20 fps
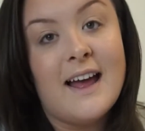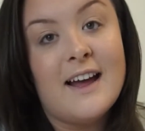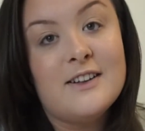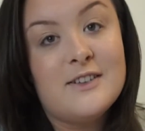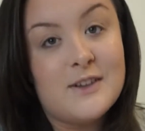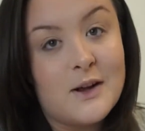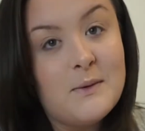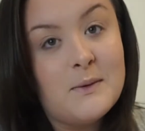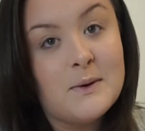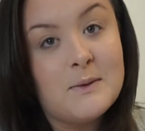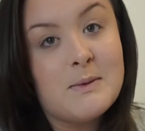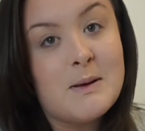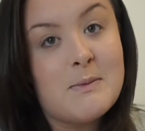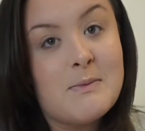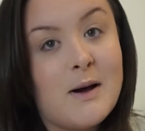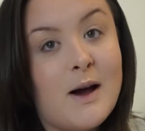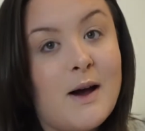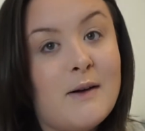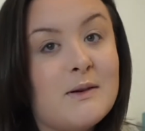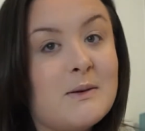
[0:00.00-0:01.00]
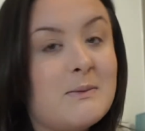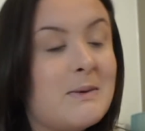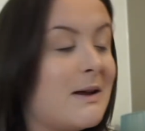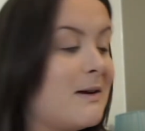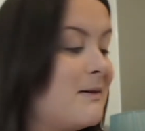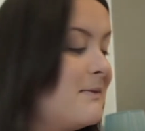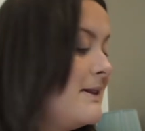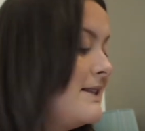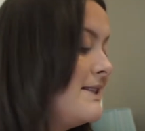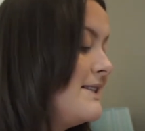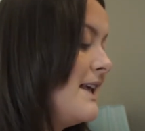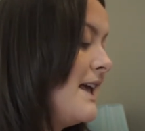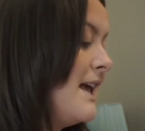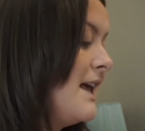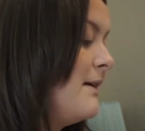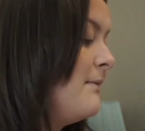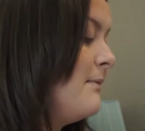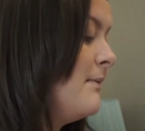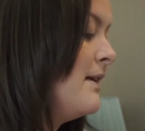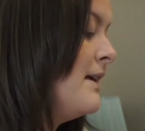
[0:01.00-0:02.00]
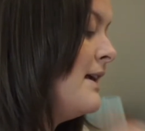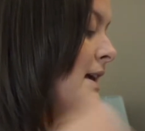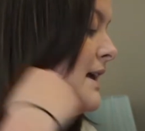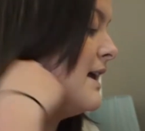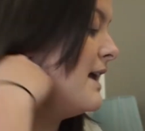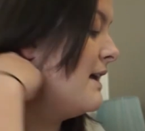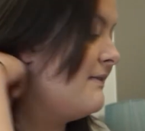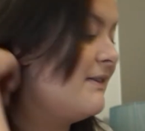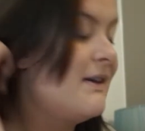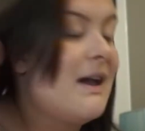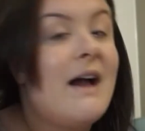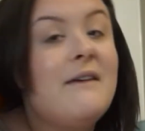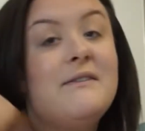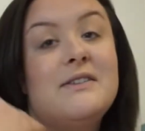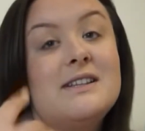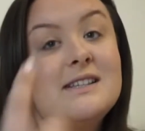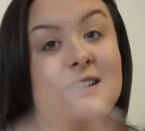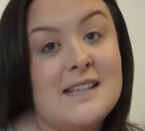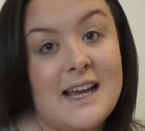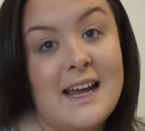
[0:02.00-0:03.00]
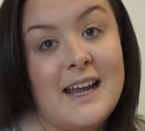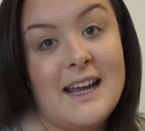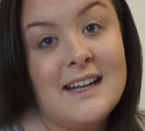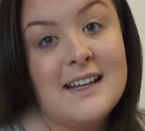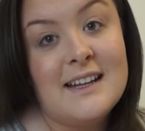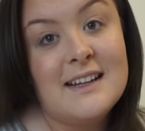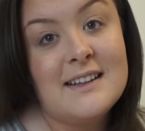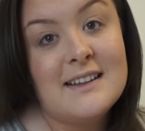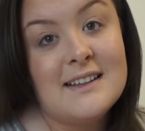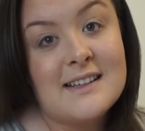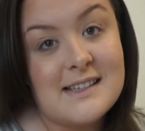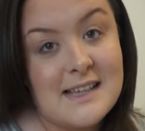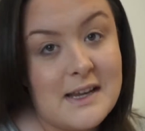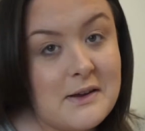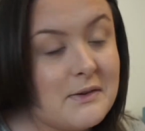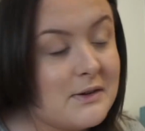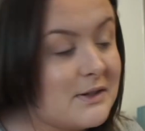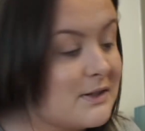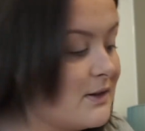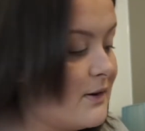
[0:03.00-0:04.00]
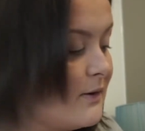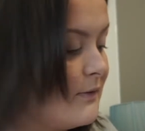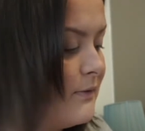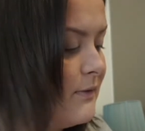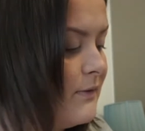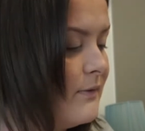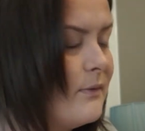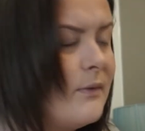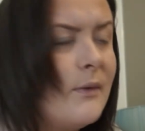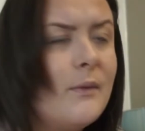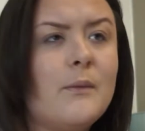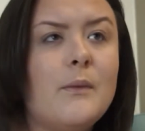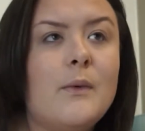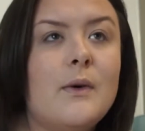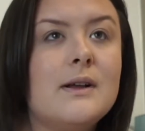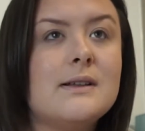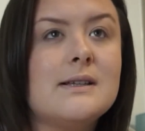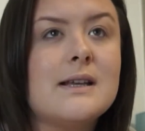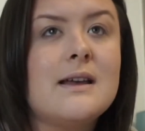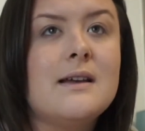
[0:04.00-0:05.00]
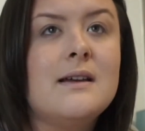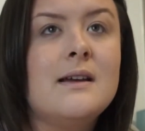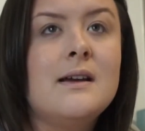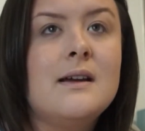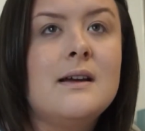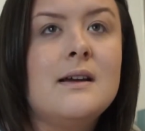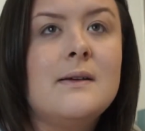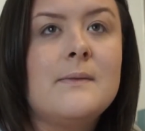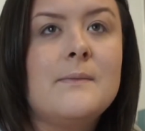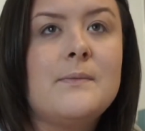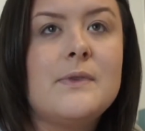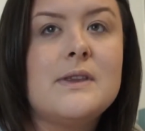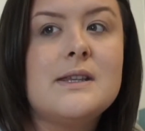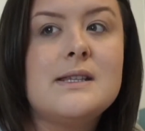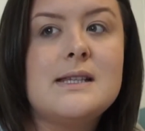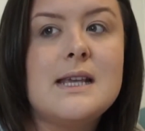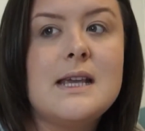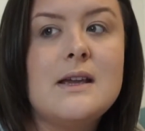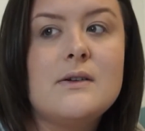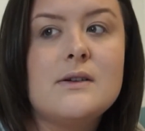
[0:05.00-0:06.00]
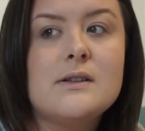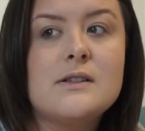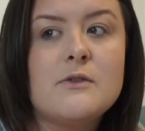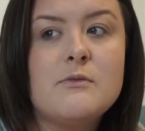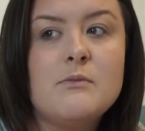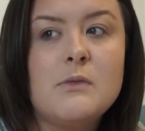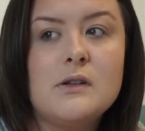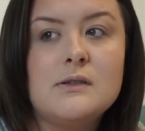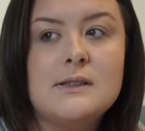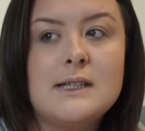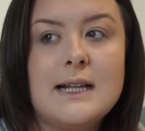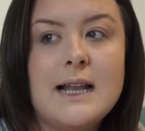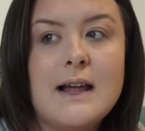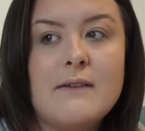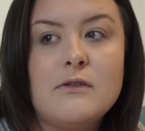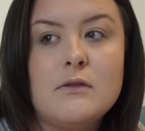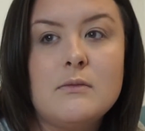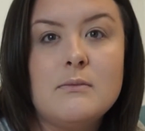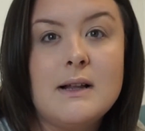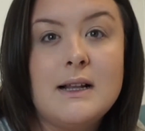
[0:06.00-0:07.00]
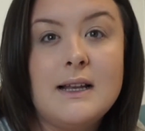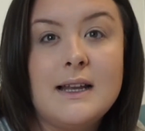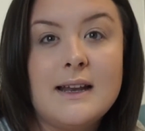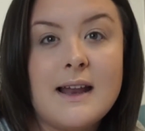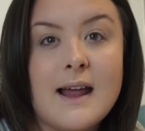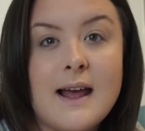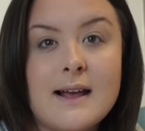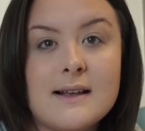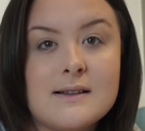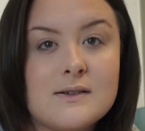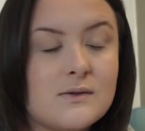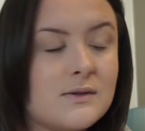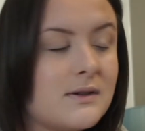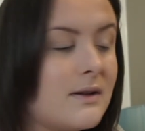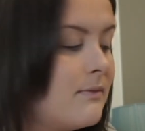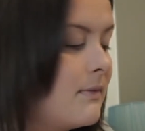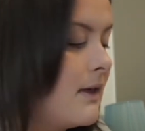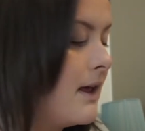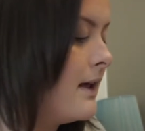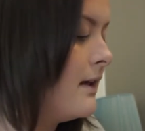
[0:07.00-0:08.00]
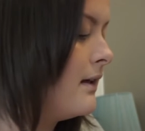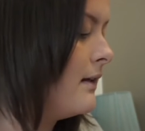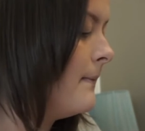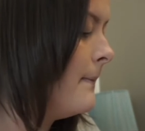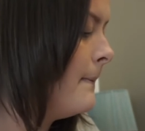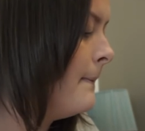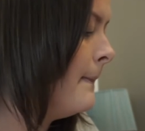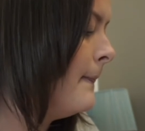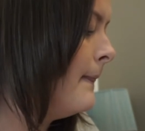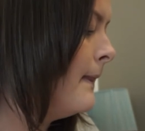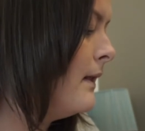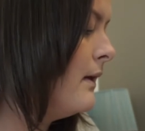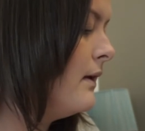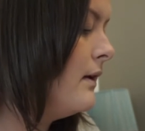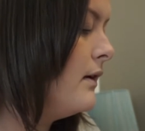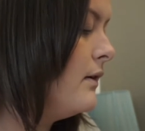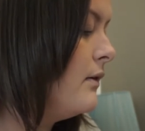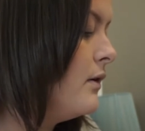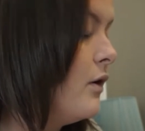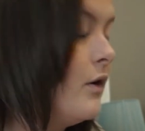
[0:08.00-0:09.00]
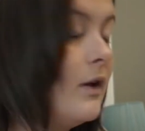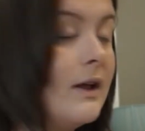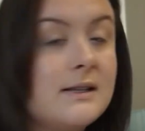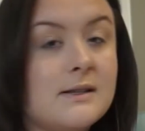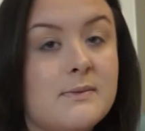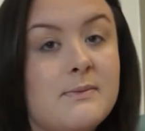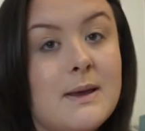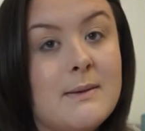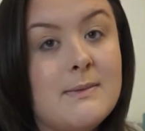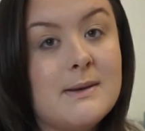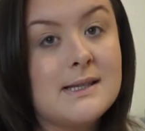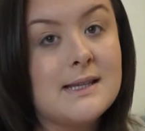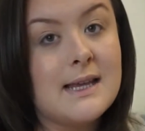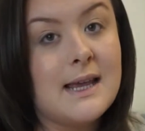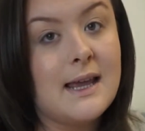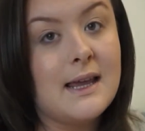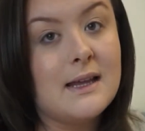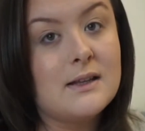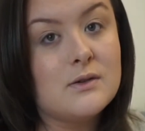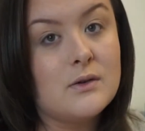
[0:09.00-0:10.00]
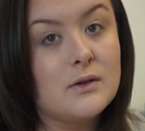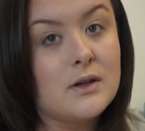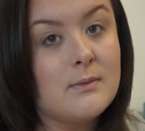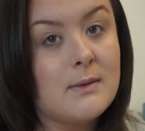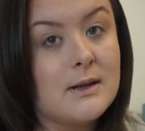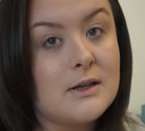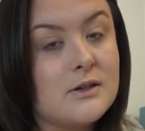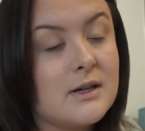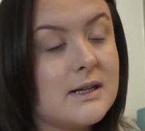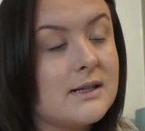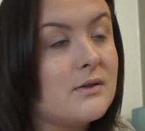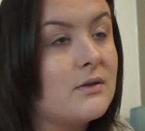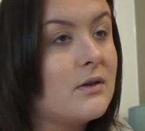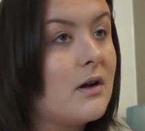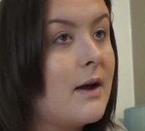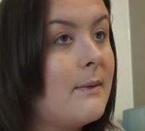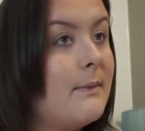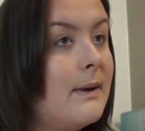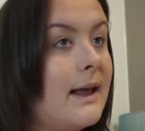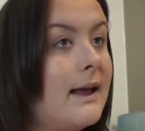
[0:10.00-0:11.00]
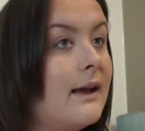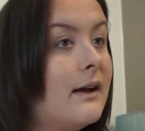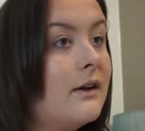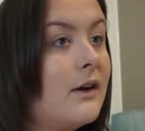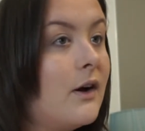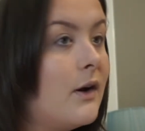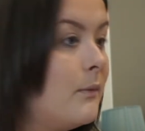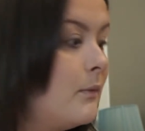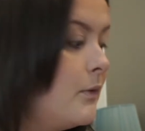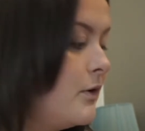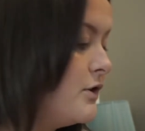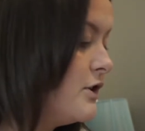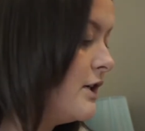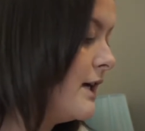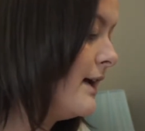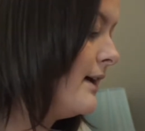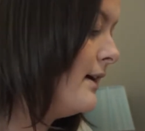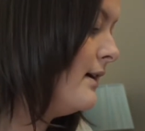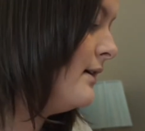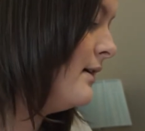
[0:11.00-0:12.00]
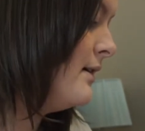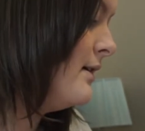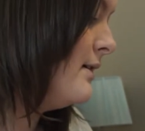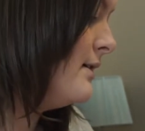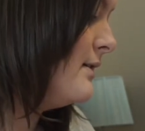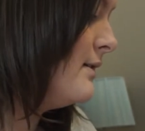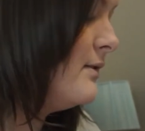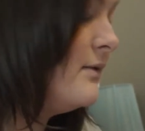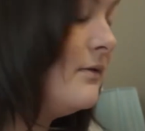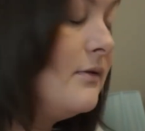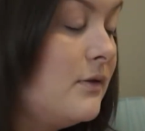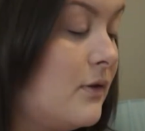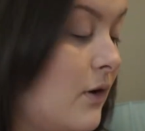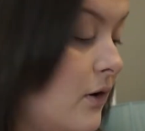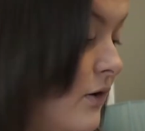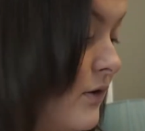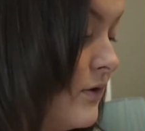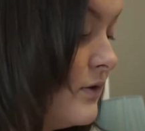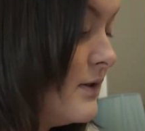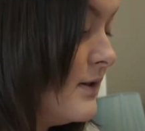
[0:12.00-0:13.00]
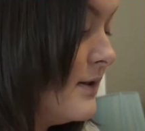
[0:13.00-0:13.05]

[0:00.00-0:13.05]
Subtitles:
I don't want to be a part of your pyramid scheme. If you haven't seen The Secrets of, what is it? The Secrets of Multi-Level Millionaires or something. Oh, it's a BBC documentary. It's on iPlayer. Go and watch it. God.